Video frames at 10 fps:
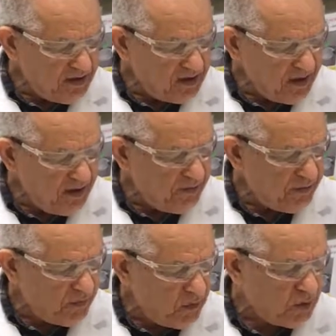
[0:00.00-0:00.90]

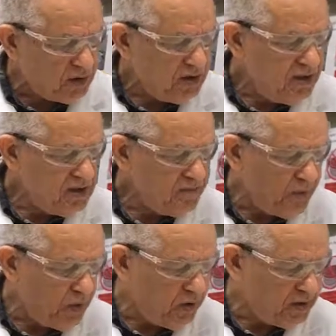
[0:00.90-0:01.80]

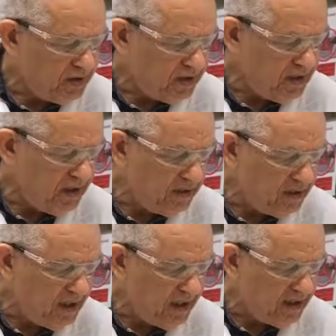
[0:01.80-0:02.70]

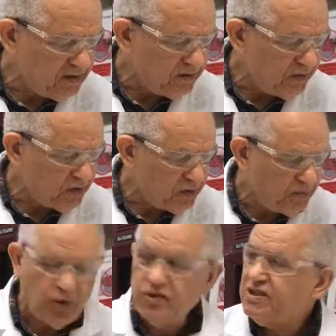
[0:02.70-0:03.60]

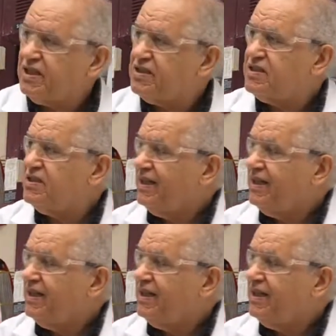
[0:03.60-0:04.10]
340.6.